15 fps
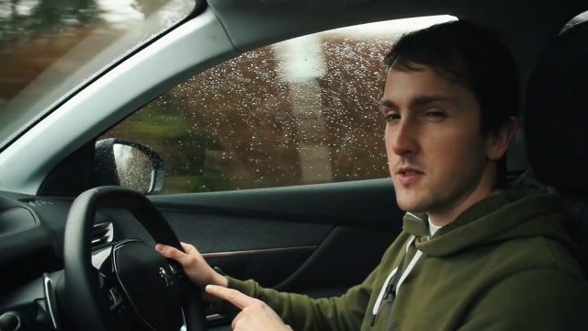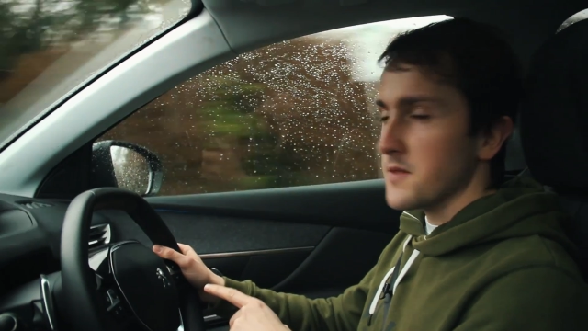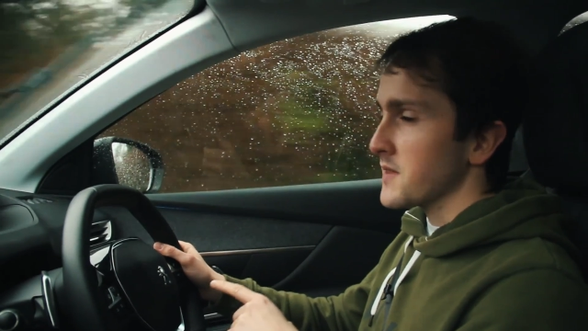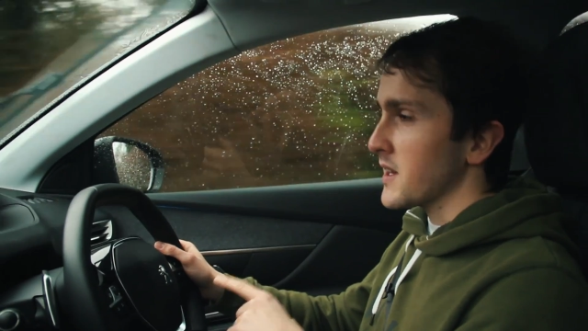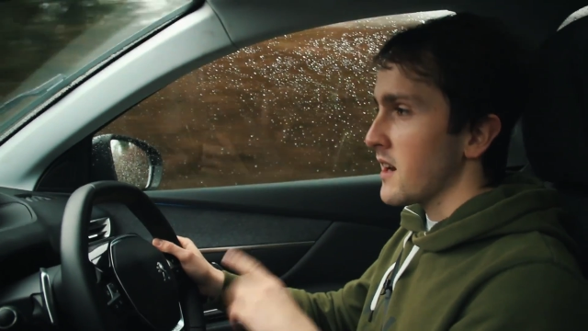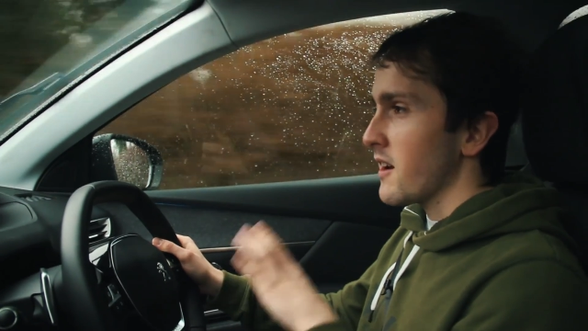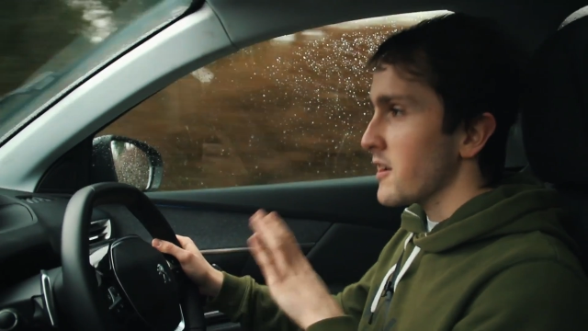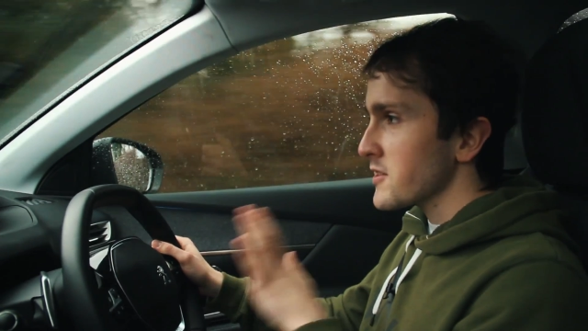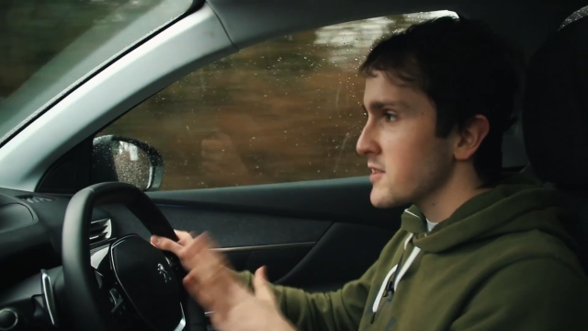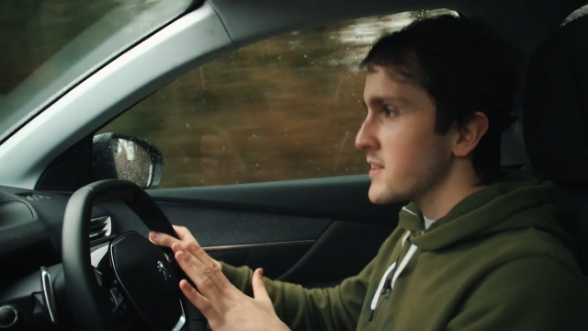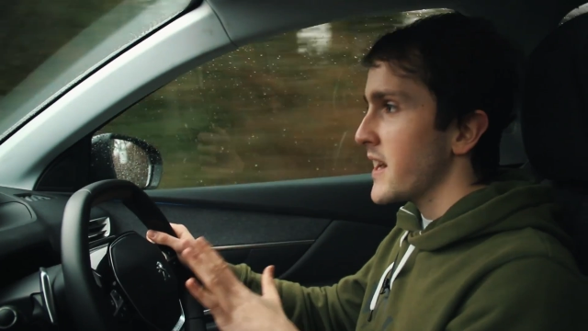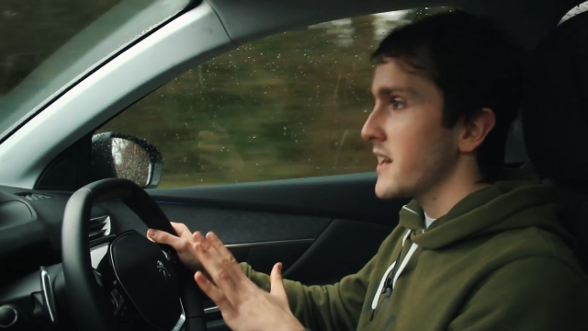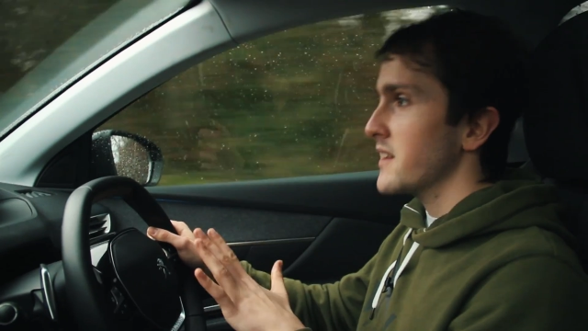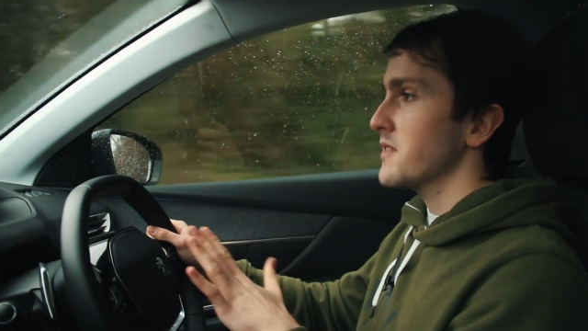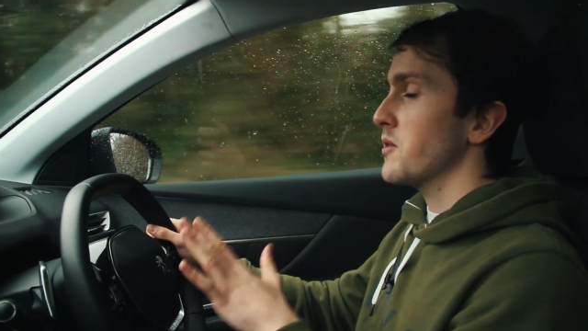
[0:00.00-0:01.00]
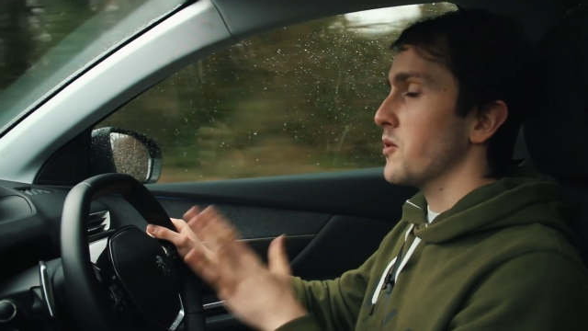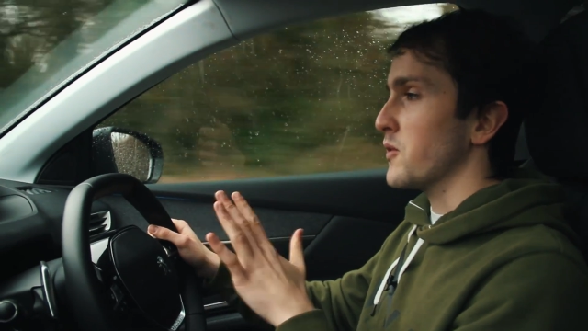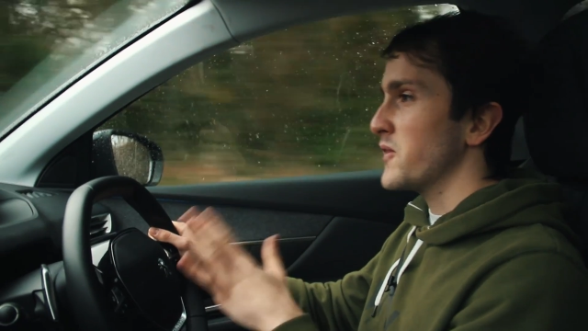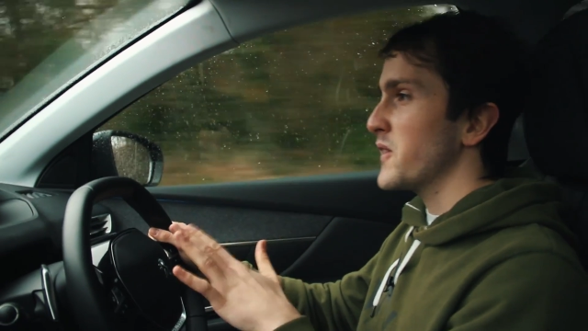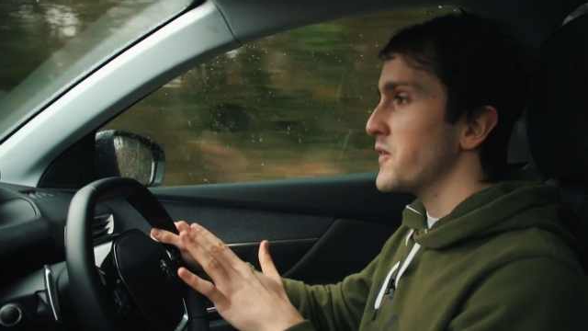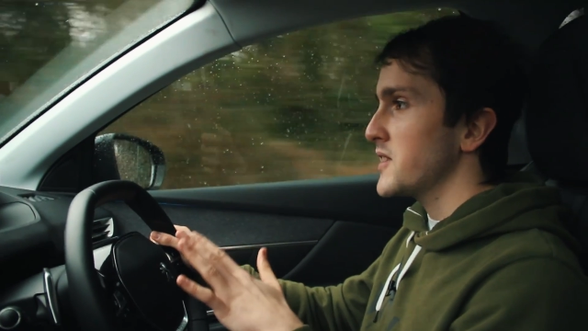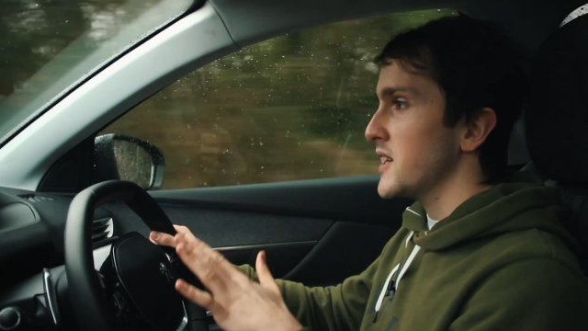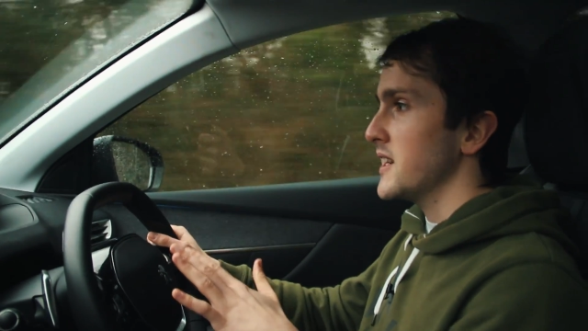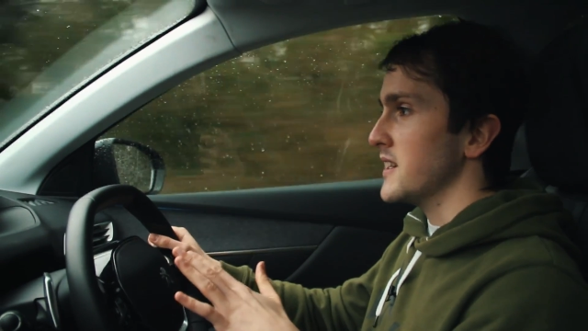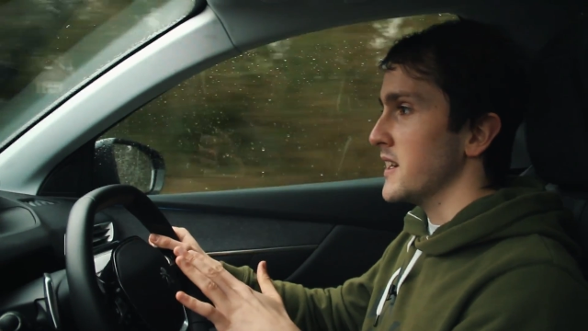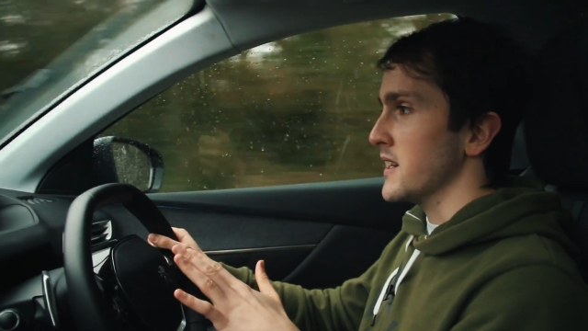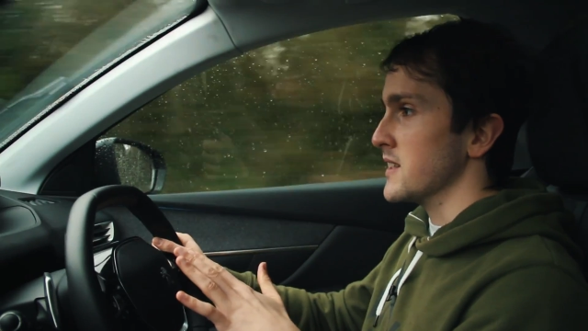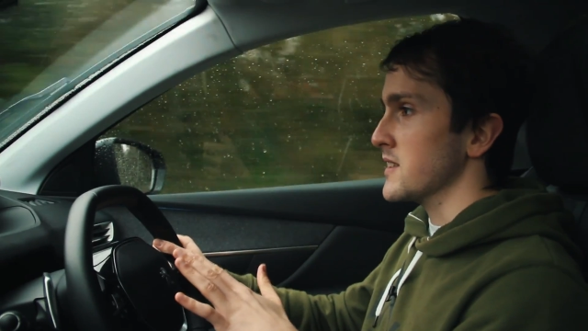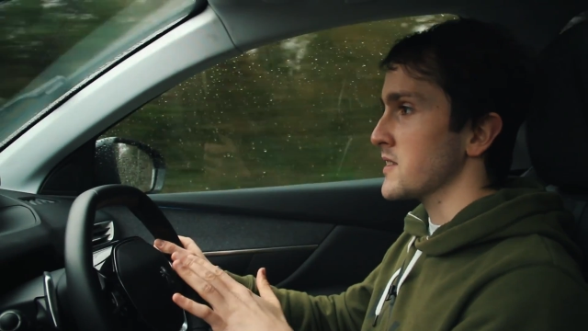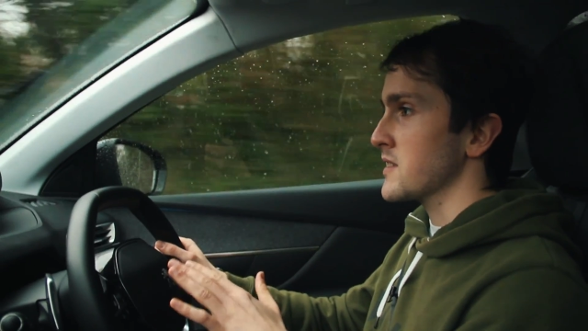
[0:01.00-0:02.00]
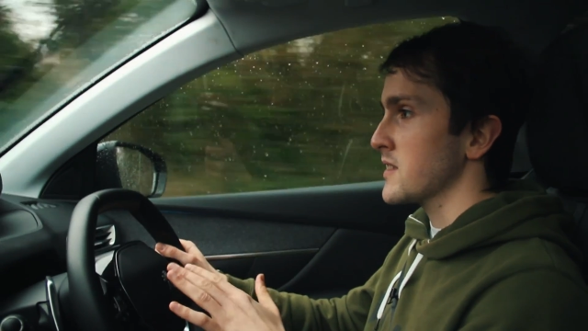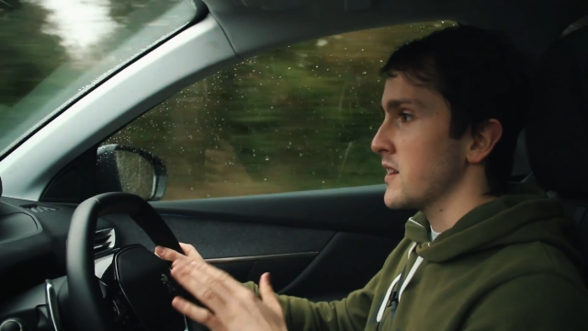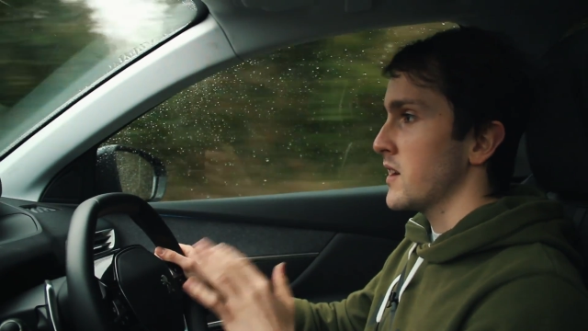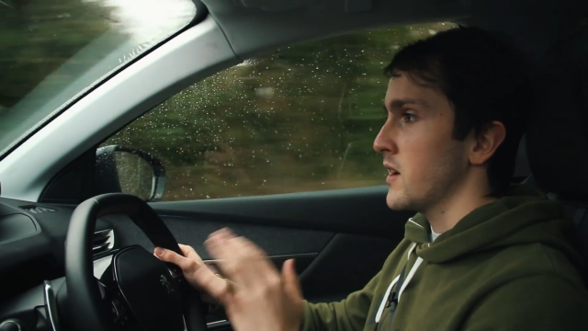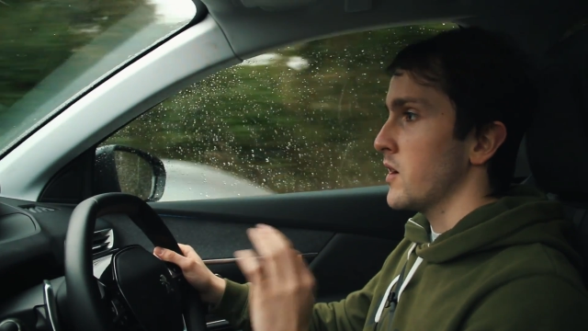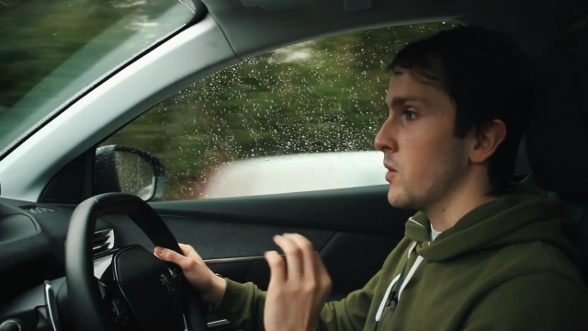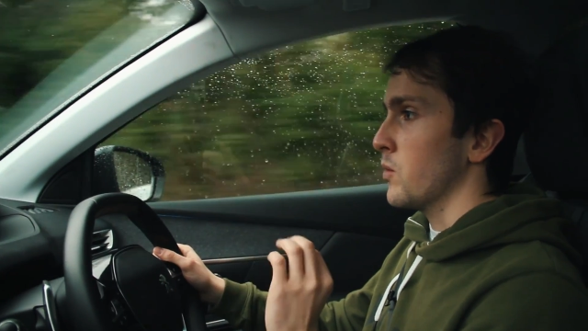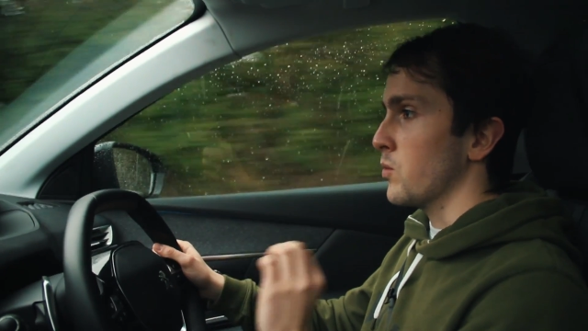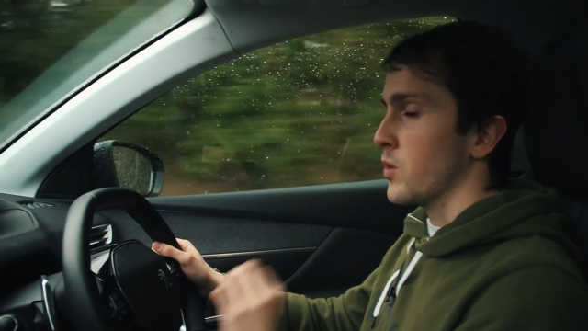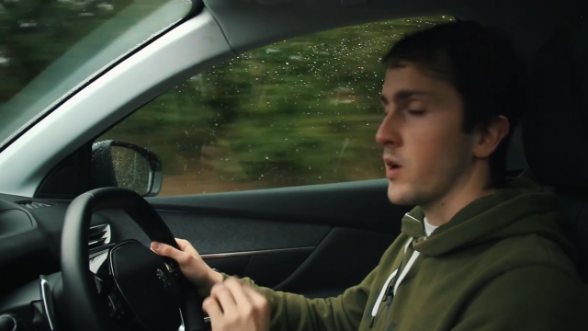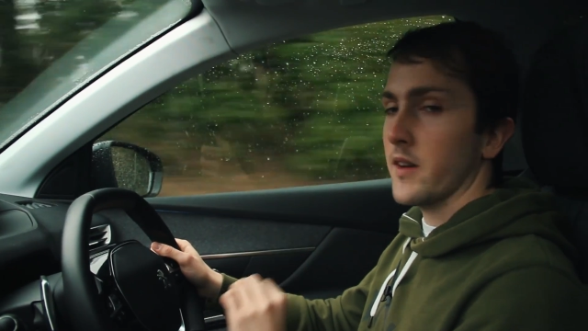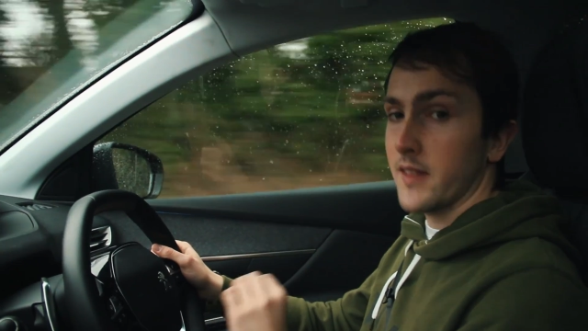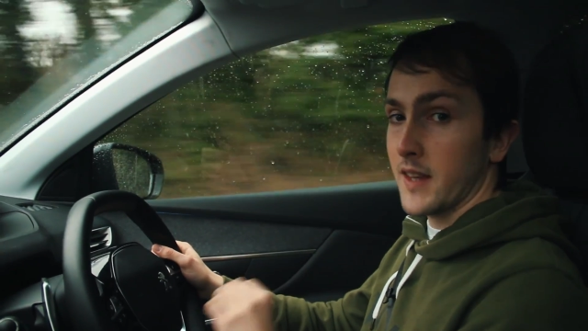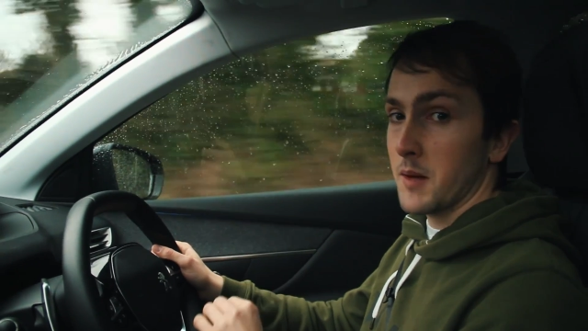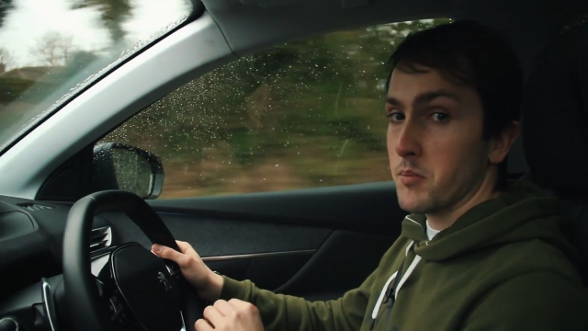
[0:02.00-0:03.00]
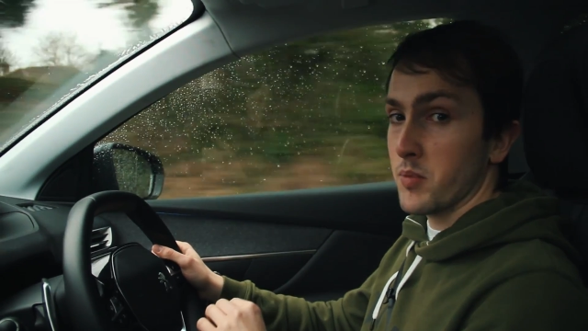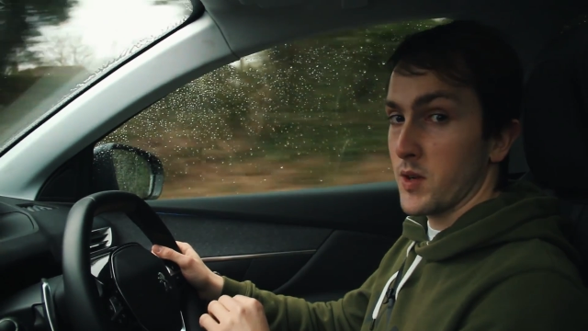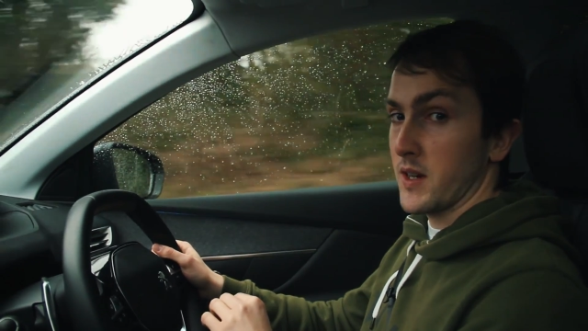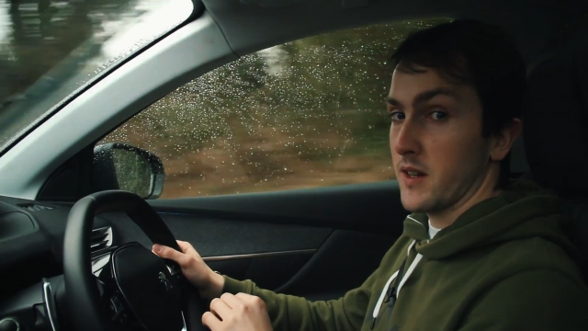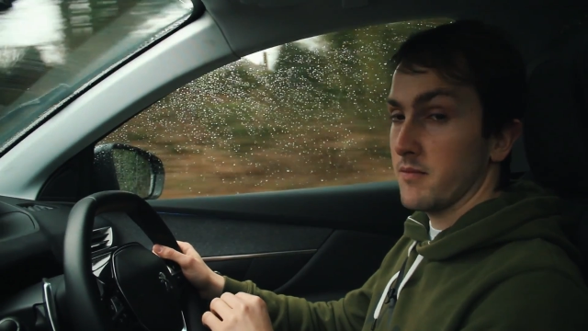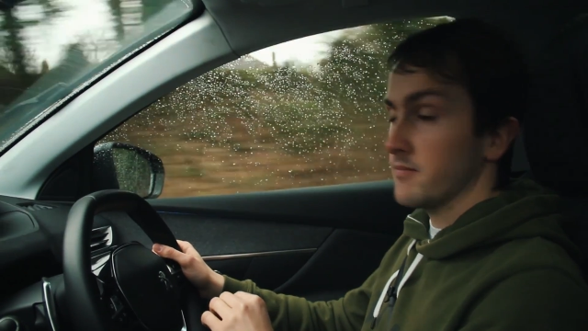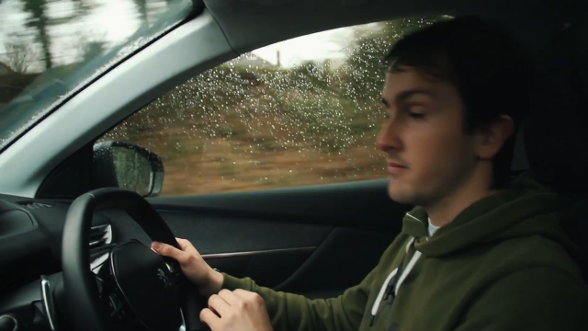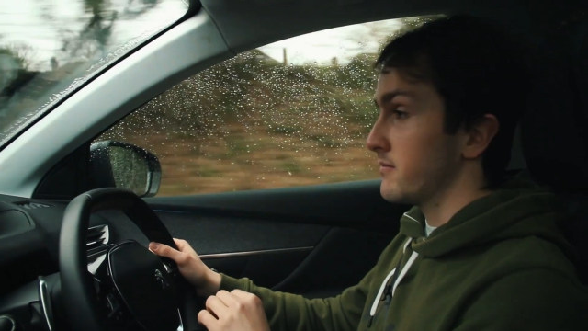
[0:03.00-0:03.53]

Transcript: of the last 10 or 15 years weren't that brilliant.